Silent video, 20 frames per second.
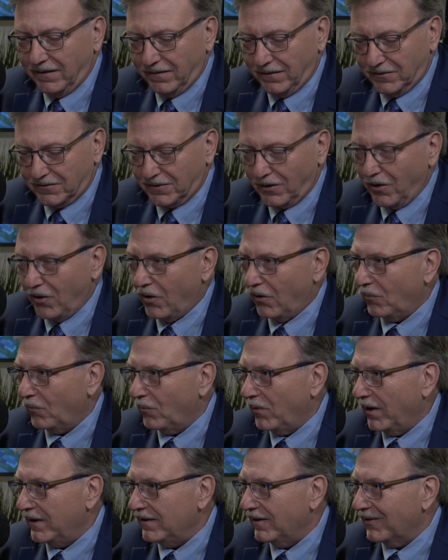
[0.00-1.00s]
there's a long
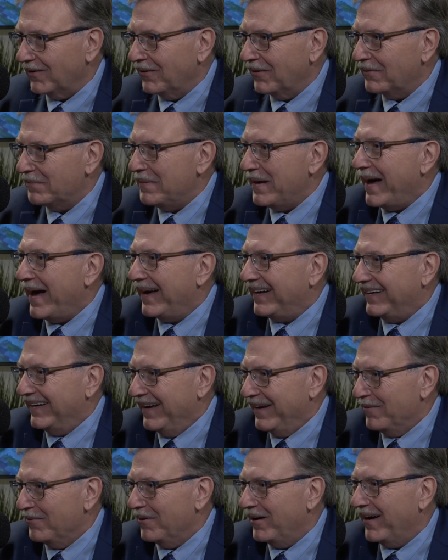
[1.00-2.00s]
way you can look back
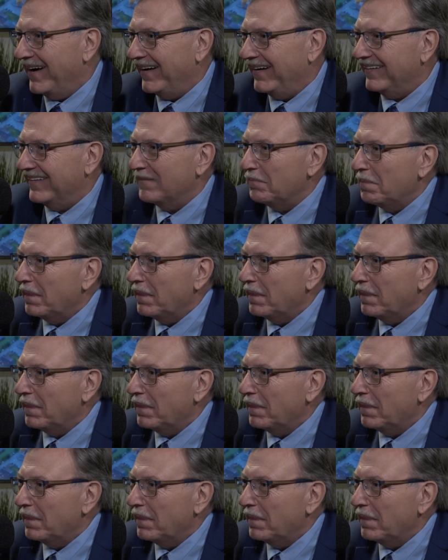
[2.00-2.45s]
now, right?